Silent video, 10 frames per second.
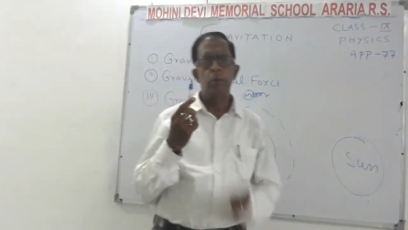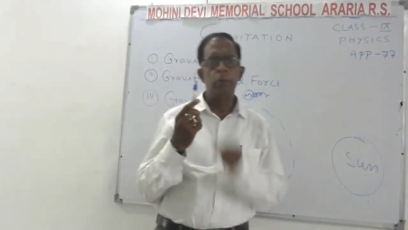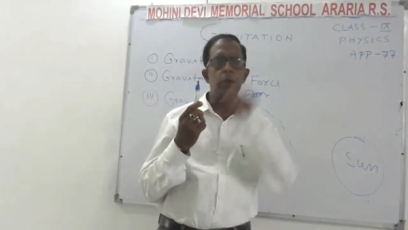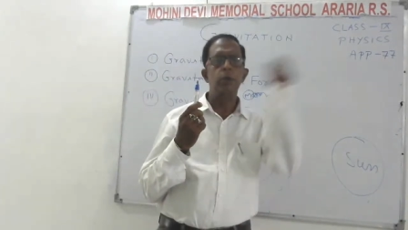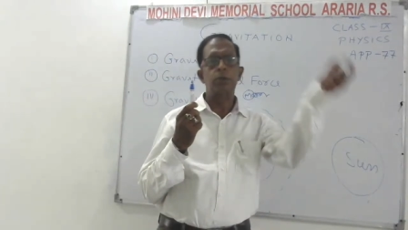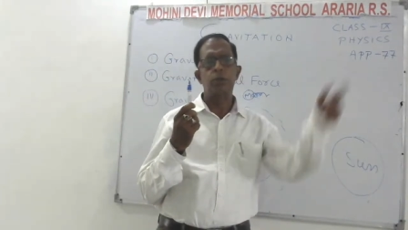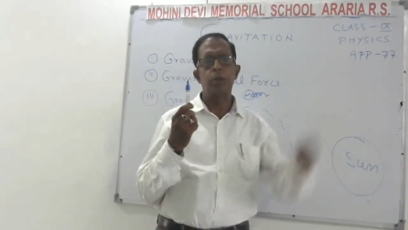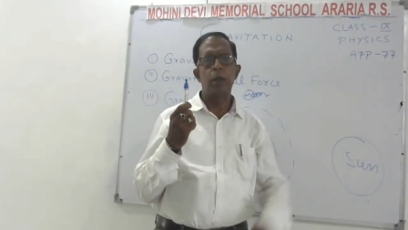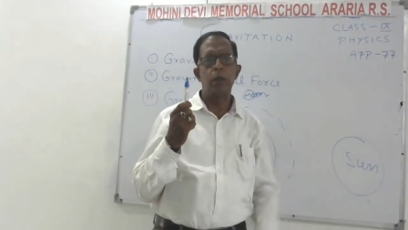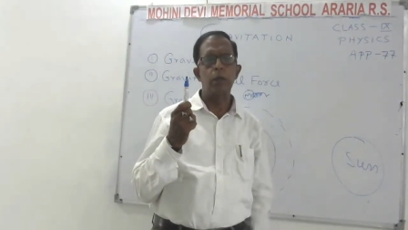with a
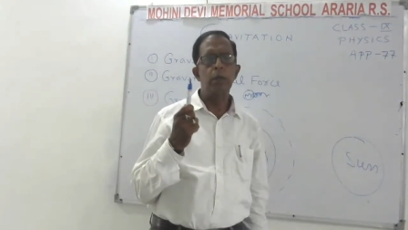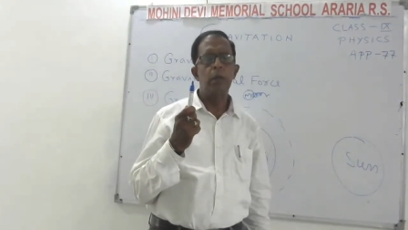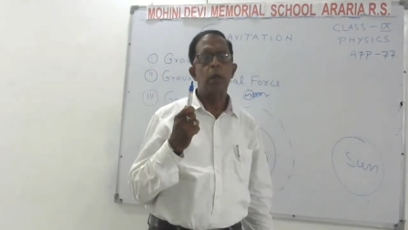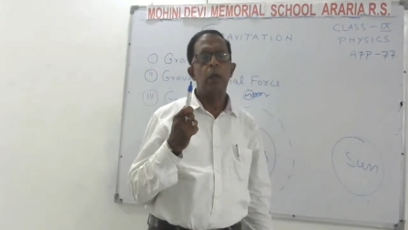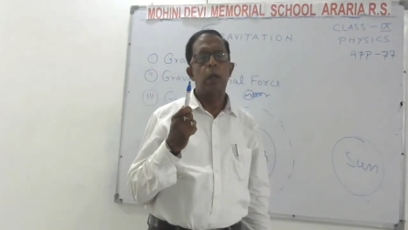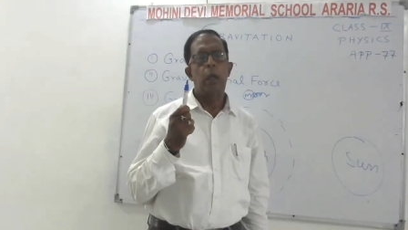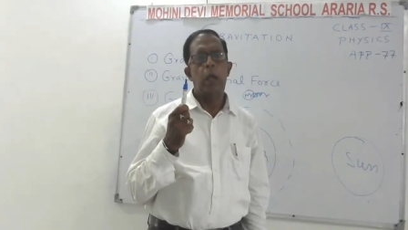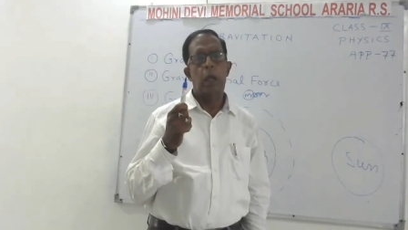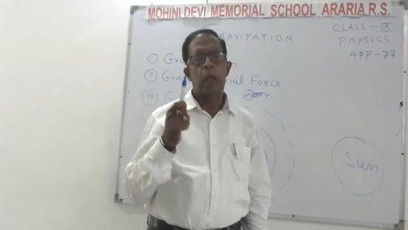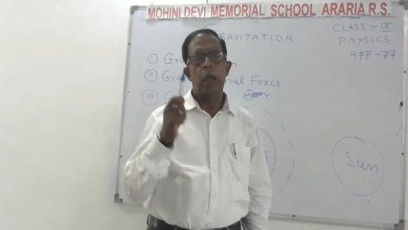thread
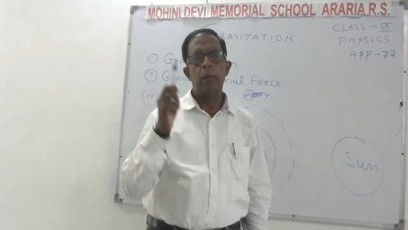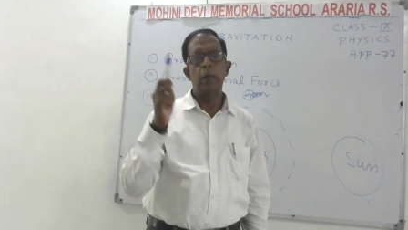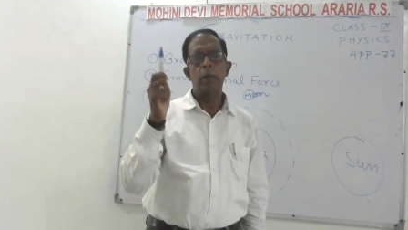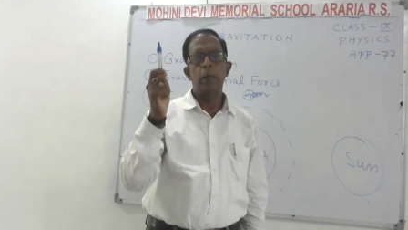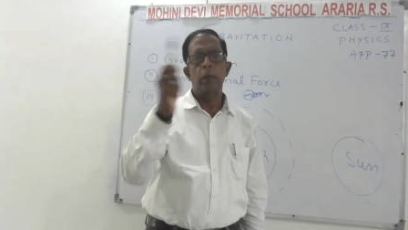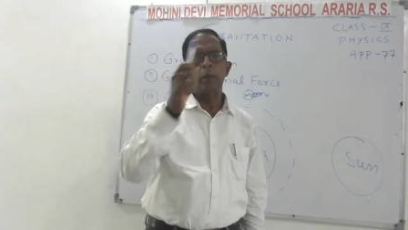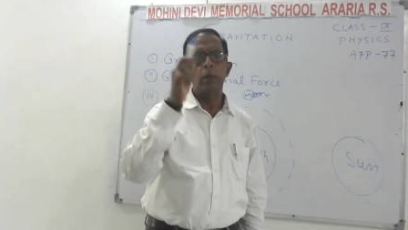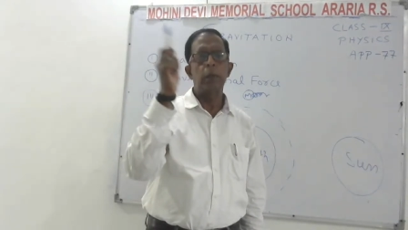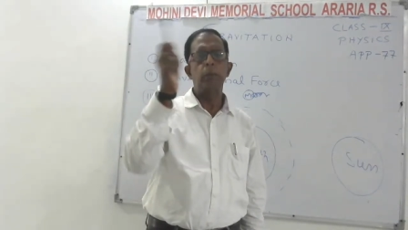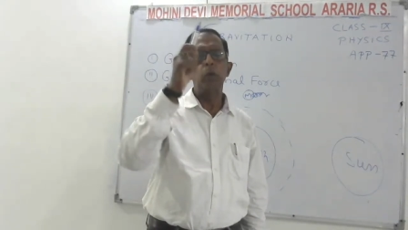and
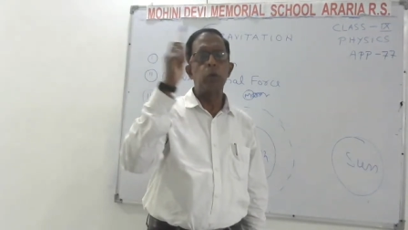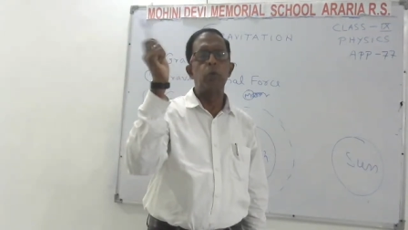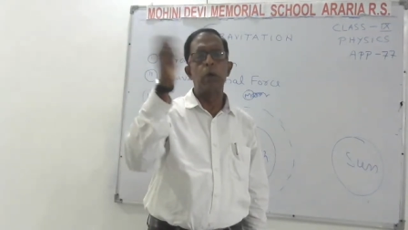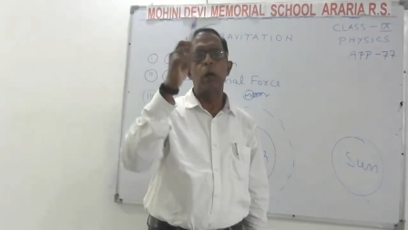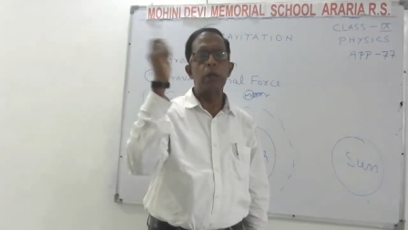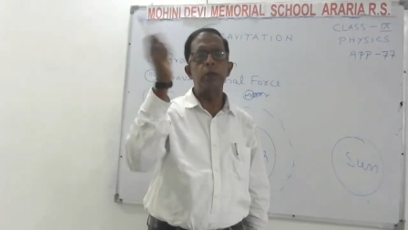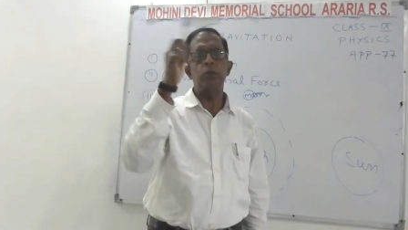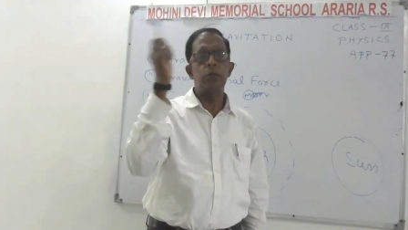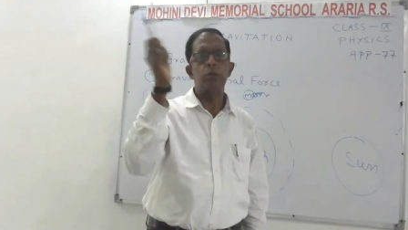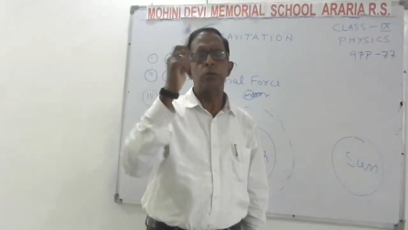if you whirl
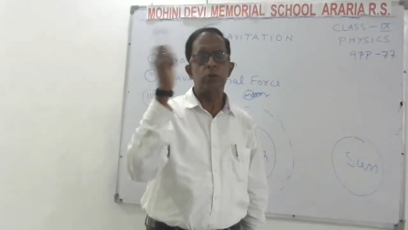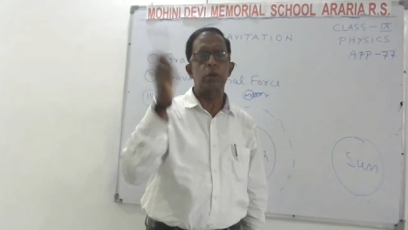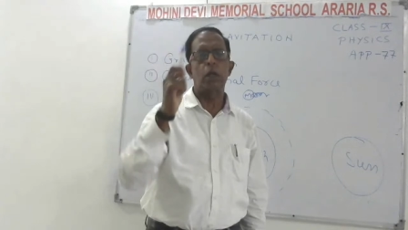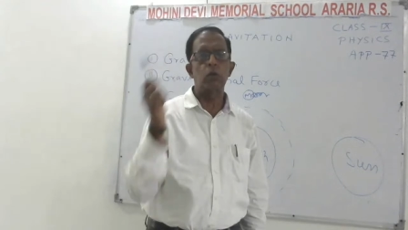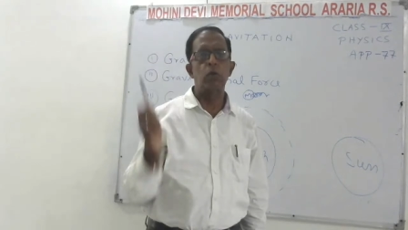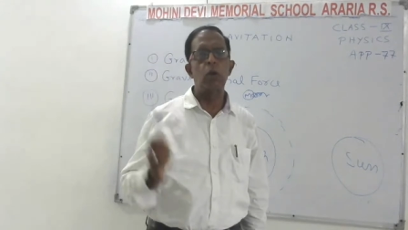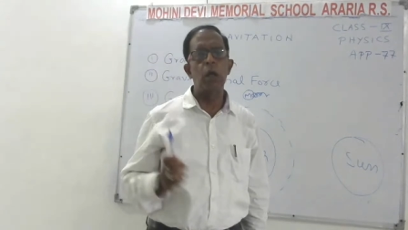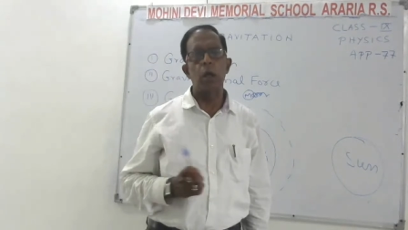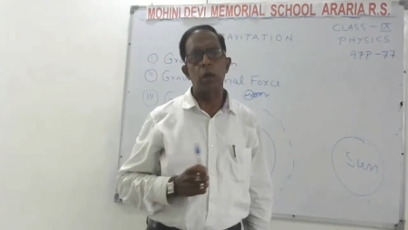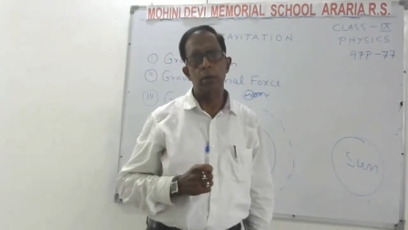it
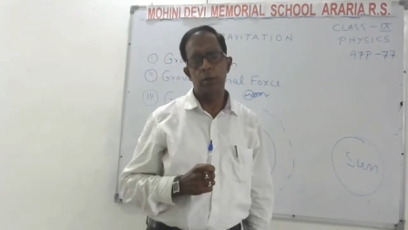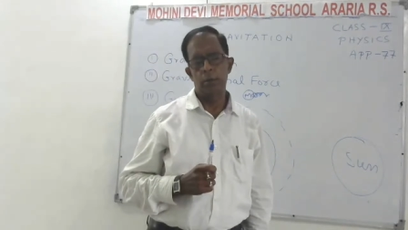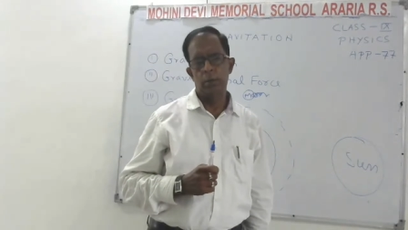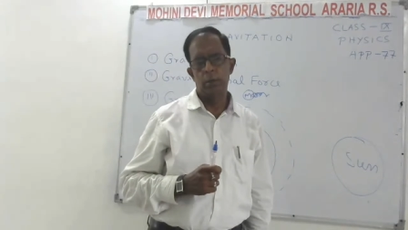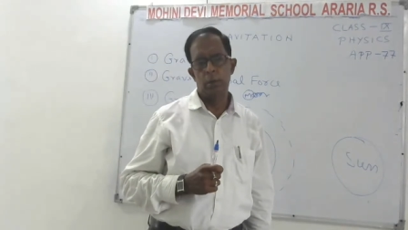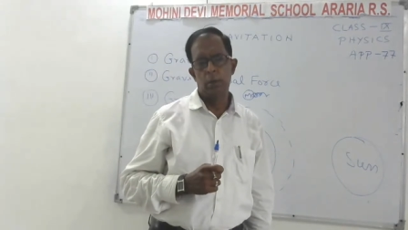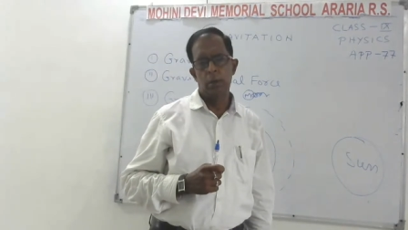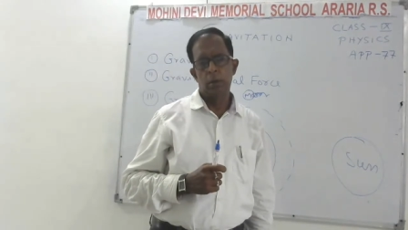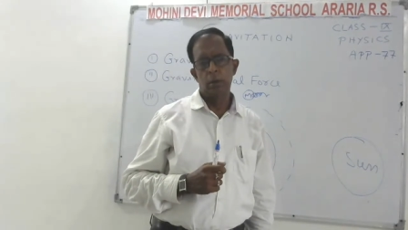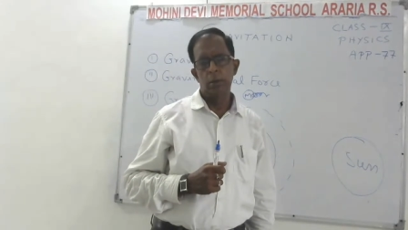circular,
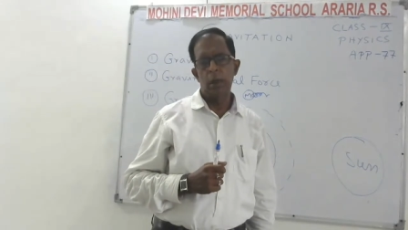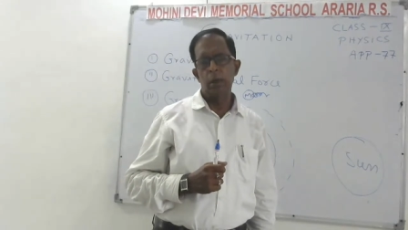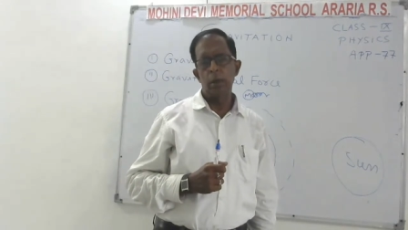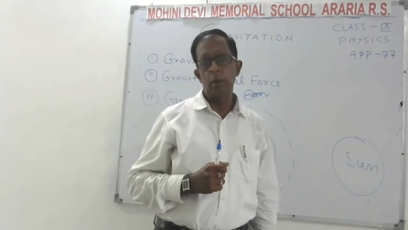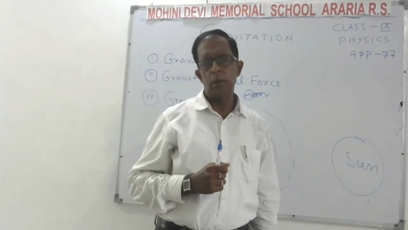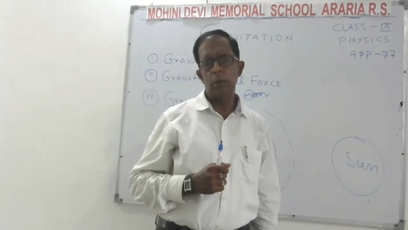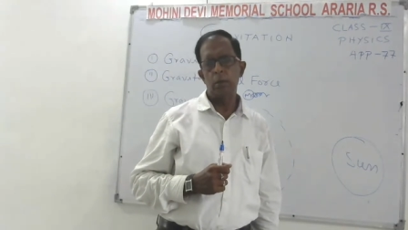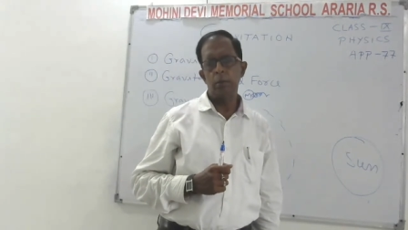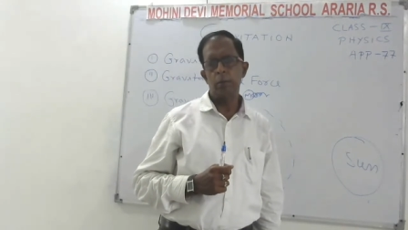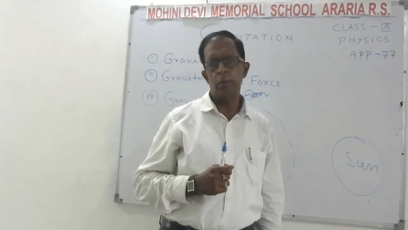
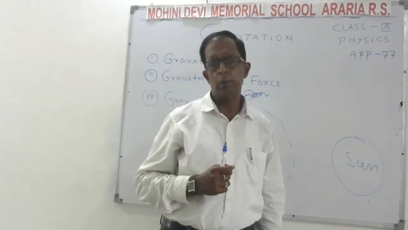then